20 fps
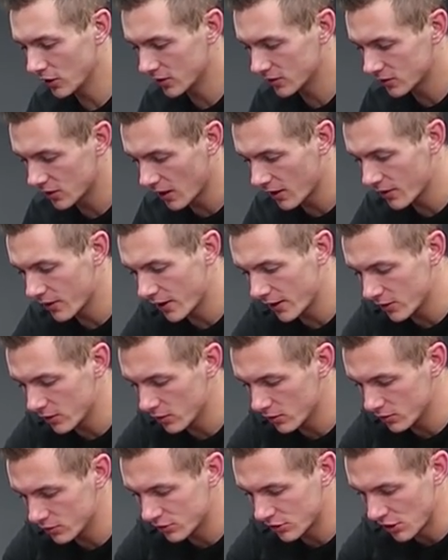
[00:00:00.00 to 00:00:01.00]
jigsaw that I
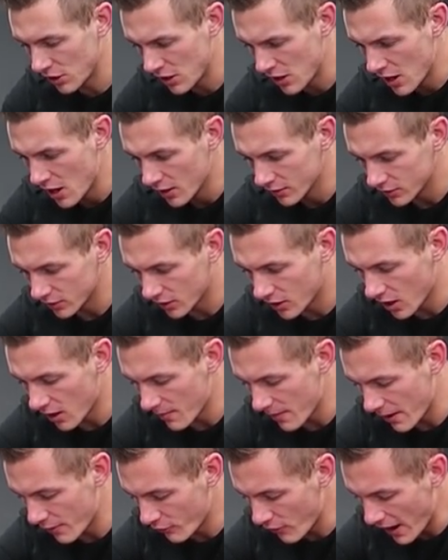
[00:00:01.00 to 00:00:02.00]
use to
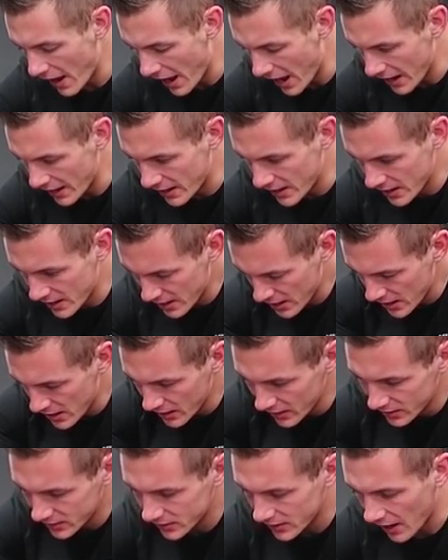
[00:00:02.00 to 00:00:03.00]
cut my rad
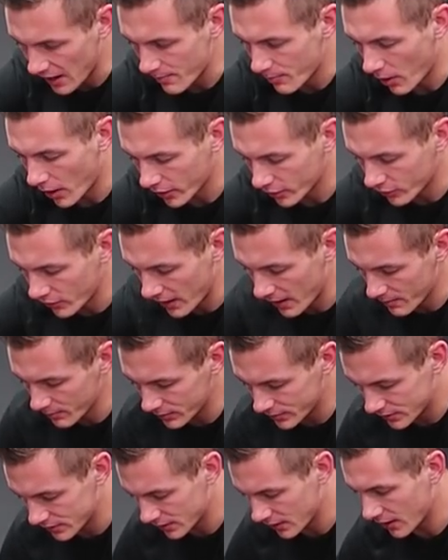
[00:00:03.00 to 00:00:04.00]
skate park
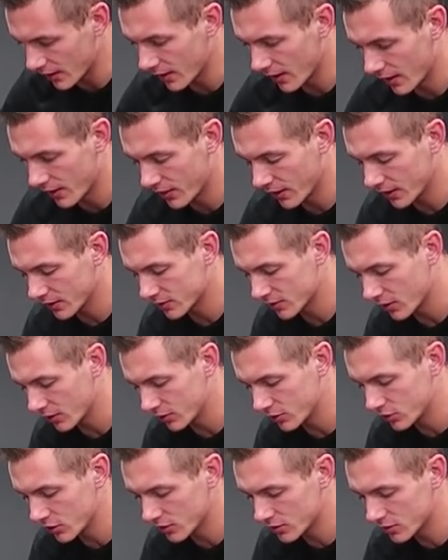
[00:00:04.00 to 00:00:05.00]
ramps. I think it's
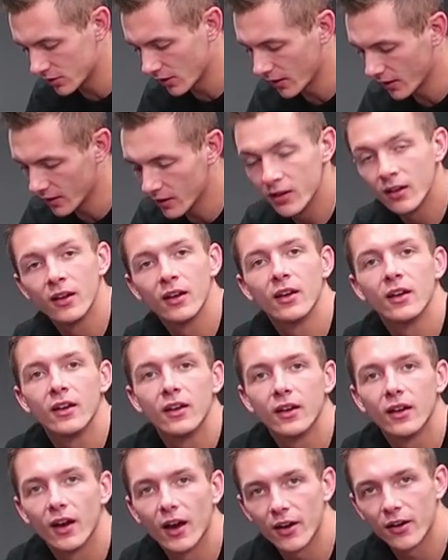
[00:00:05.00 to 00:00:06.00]
called the jigsaw.
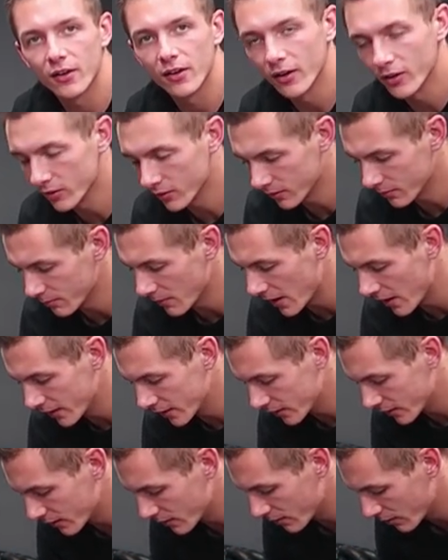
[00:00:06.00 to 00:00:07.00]
I don't know,
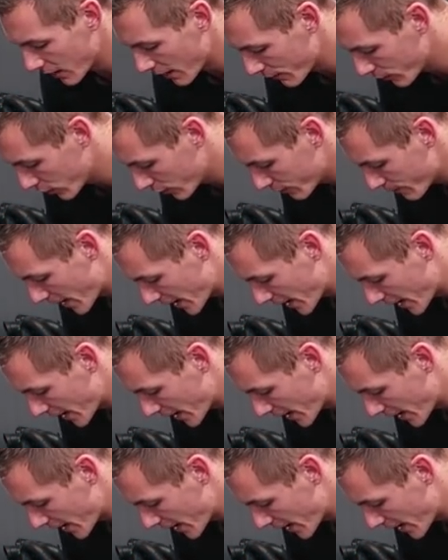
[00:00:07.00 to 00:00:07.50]
my level of